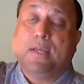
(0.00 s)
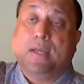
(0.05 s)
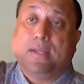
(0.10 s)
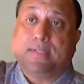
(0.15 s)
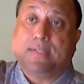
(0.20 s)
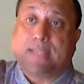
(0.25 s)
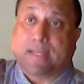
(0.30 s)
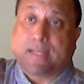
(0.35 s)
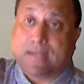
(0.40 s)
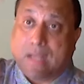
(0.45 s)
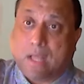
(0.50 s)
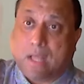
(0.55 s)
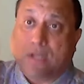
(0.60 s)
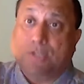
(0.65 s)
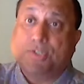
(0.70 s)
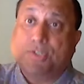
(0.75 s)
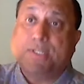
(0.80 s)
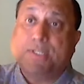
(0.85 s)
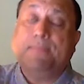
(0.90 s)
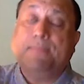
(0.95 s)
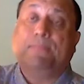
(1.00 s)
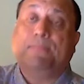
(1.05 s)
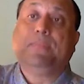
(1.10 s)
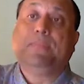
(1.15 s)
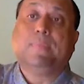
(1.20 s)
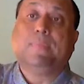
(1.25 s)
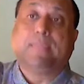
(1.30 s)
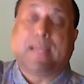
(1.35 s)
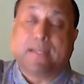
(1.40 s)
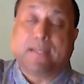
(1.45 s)
technology
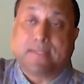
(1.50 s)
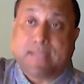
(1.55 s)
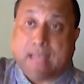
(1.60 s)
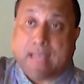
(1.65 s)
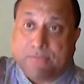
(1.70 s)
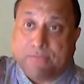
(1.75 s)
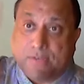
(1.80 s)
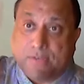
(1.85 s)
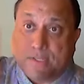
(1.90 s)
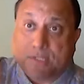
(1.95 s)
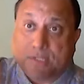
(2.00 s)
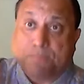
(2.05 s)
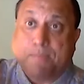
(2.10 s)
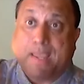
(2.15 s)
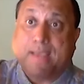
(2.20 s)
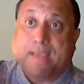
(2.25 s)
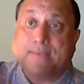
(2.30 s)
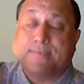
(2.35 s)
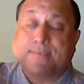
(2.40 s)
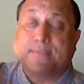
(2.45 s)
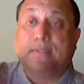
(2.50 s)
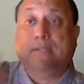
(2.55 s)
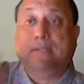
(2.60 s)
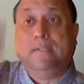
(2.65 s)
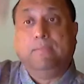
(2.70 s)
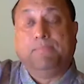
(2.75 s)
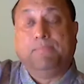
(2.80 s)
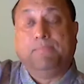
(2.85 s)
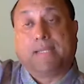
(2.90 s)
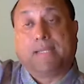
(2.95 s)
that is evidence-based,
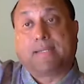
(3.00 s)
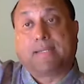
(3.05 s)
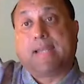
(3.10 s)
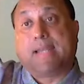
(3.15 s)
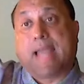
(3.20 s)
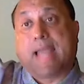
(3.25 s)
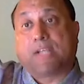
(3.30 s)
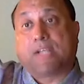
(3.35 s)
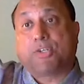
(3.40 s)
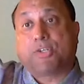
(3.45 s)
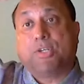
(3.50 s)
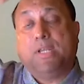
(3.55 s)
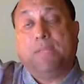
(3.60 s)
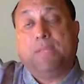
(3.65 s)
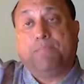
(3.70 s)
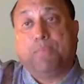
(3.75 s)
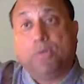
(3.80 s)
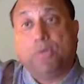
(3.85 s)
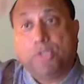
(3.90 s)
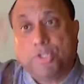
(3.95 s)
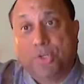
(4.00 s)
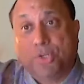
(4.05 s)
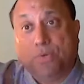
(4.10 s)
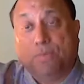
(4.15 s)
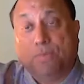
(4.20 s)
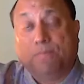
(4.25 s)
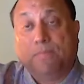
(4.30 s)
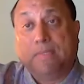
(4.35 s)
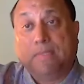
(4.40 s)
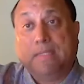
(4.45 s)
that can actually put
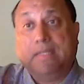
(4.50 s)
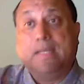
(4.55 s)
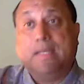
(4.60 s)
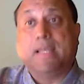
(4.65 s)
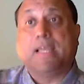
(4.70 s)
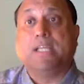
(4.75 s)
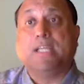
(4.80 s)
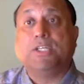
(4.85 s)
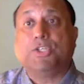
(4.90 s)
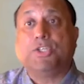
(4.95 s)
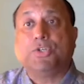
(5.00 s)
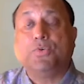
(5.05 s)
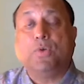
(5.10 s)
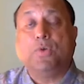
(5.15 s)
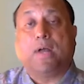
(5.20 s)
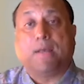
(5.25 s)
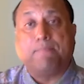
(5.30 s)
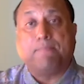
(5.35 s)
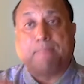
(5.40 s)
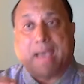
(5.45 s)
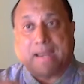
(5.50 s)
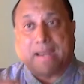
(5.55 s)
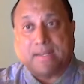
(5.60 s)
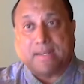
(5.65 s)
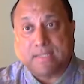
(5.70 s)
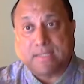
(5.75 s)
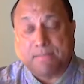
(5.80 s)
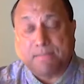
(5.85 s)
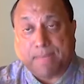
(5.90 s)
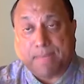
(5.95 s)
you into a
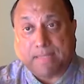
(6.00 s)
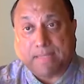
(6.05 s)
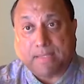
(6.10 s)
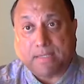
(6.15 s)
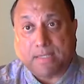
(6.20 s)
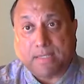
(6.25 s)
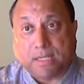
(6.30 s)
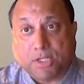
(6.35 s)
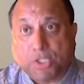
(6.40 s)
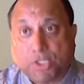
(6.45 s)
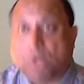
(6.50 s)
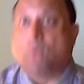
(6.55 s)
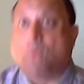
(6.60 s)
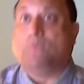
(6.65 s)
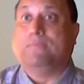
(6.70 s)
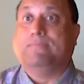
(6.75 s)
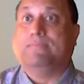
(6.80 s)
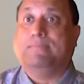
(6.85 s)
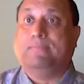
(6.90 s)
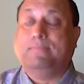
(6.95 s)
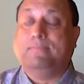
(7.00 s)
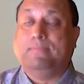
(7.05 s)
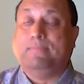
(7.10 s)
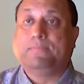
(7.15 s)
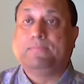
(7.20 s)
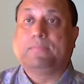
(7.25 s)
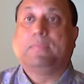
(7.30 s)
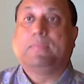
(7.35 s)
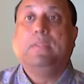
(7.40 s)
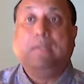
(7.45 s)
parasympathetic tone,
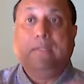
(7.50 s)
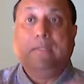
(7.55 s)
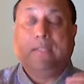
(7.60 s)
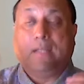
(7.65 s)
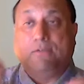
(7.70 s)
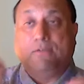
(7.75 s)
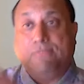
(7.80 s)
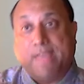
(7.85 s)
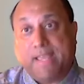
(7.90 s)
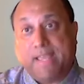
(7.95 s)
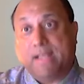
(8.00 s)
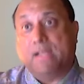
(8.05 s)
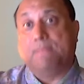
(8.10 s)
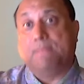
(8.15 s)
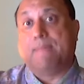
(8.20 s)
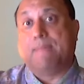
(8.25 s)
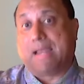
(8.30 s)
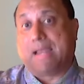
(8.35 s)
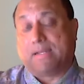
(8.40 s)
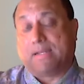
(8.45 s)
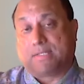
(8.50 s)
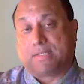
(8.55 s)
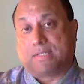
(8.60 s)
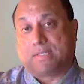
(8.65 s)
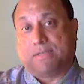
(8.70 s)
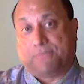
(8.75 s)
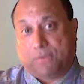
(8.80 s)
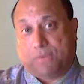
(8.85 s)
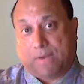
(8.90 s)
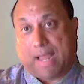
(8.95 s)
a vagal balance,
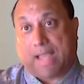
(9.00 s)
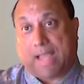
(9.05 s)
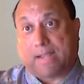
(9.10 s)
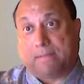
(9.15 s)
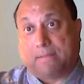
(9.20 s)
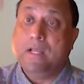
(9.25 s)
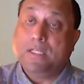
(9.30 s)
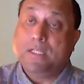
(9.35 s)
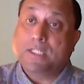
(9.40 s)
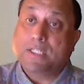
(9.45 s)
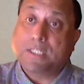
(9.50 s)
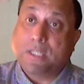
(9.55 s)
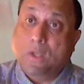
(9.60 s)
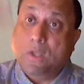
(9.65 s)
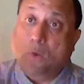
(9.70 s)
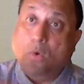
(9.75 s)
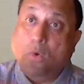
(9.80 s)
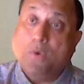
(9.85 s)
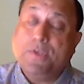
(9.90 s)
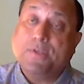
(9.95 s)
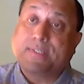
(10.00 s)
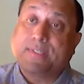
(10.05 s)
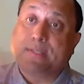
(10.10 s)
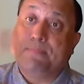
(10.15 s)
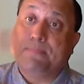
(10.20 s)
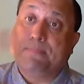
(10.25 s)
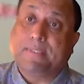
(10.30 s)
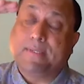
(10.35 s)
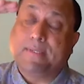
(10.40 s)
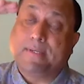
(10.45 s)
if you like, slow your
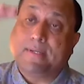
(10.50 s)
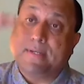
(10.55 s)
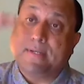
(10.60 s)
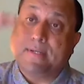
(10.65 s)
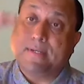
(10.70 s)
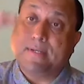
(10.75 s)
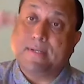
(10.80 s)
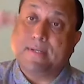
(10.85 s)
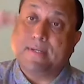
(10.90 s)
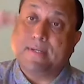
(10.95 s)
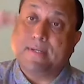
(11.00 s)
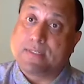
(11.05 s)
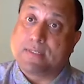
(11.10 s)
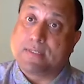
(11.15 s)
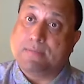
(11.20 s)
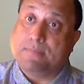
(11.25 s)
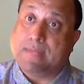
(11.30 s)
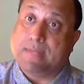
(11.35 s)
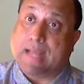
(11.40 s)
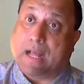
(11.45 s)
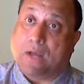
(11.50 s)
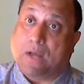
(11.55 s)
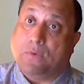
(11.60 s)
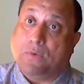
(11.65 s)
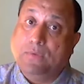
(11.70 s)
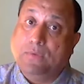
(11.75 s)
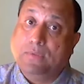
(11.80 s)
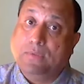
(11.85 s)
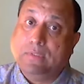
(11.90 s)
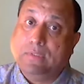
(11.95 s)
sympathetic nervous system
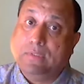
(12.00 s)
down,